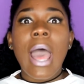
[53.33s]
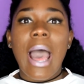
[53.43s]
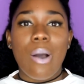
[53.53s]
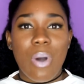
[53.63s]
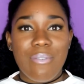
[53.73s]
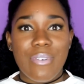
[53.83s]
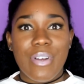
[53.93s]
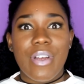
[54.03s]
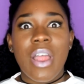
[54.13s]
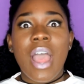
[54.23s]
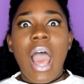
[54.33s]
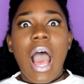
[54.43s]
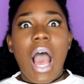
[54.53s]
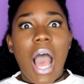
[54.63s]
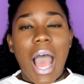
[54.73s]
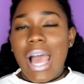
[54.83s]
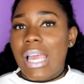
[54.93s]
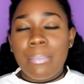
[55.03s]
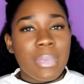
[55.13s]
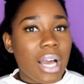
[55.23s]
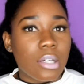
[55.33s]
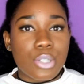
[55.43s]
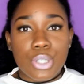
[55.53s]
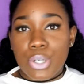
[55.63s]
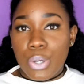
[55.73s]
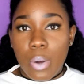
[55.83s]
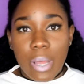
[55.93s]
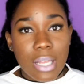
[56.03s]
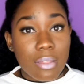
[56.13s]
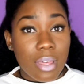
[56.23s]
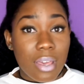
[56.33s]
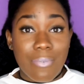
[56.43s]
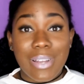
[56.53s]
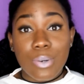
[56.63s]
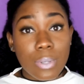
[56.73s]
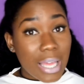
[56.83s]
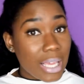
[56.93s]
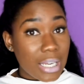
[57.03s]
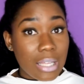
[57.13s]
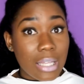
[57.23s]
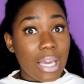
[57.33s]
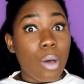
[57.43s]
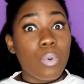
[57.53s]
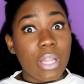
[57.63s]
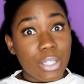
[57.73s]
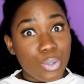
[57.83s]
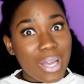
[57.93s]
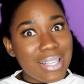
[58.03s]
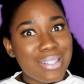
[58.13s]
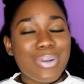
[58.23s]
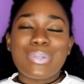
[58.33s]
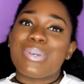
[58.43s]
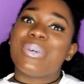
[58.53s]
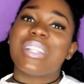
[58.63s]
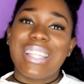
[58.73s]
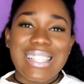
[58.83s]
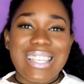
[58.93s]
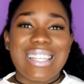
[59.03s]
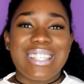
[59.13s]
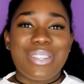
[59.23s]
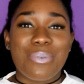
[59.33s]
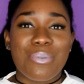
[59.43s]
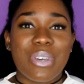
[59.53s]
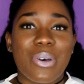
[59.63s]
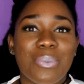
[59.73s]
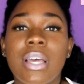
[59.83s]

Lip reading: However, I'm not going to sugarcoat anything. If I don't like anything, I will let you guys know. So let's get into the review.